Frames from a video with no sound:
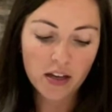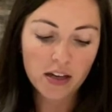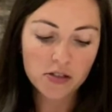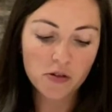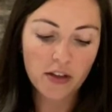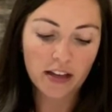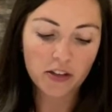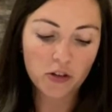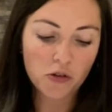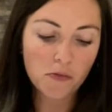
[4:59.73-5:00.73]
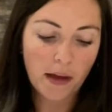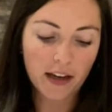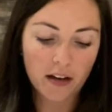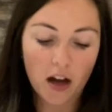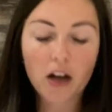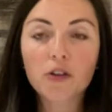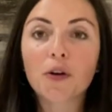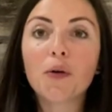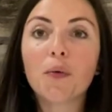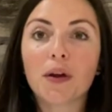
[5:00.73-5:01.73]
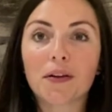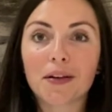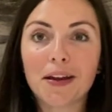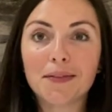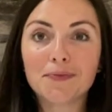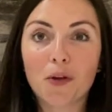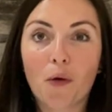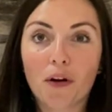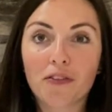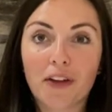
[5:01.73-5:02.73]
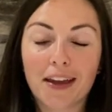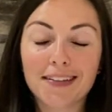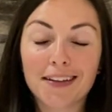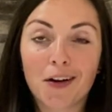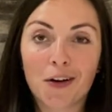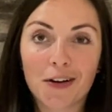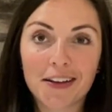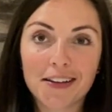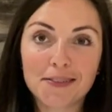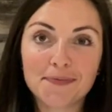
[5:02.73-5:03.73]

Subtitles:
so that you may not grow weary or faint-hearted.